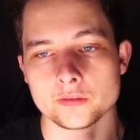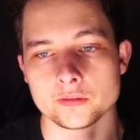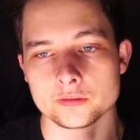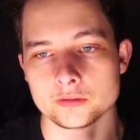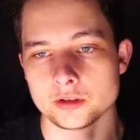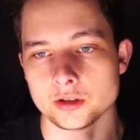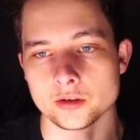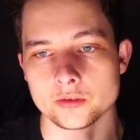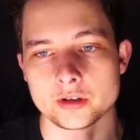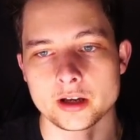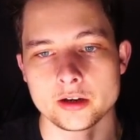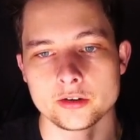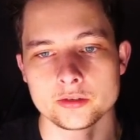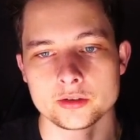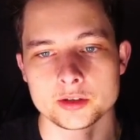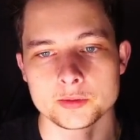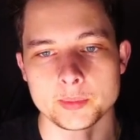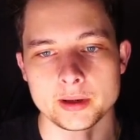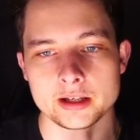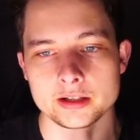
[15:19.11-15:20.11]
You know, counter
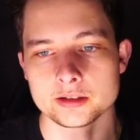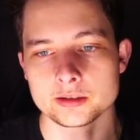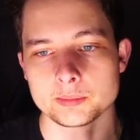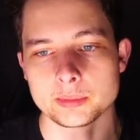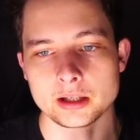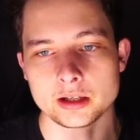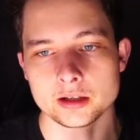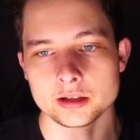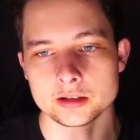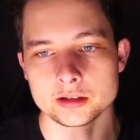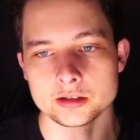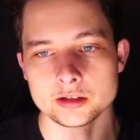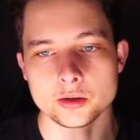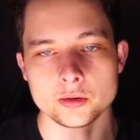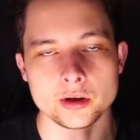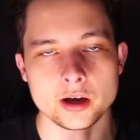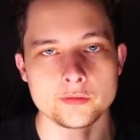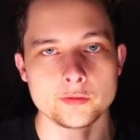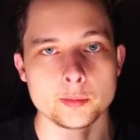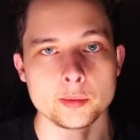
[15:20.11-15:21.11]
space, because
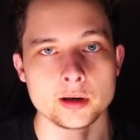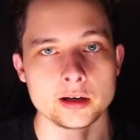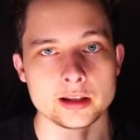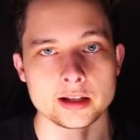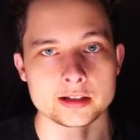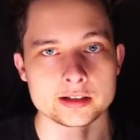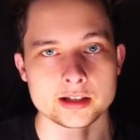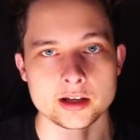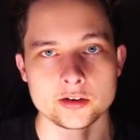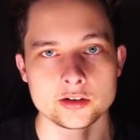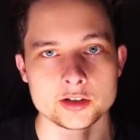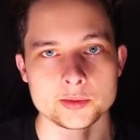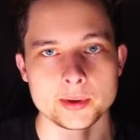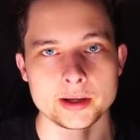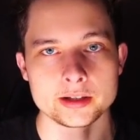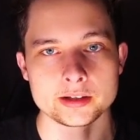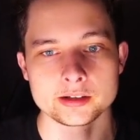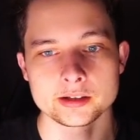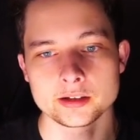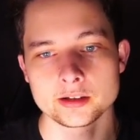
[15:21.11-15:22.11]
everybody likes counter
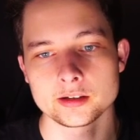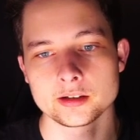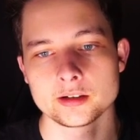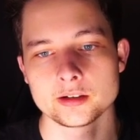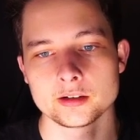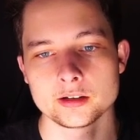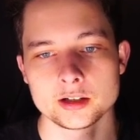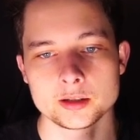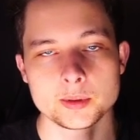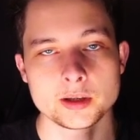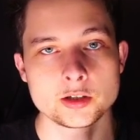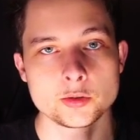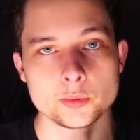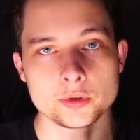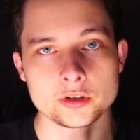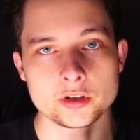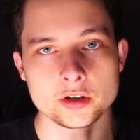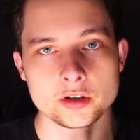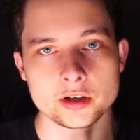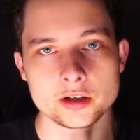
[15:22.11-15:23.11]
space, especially when
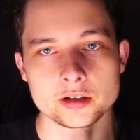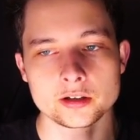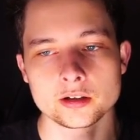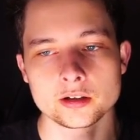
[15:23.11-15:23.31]
cooking.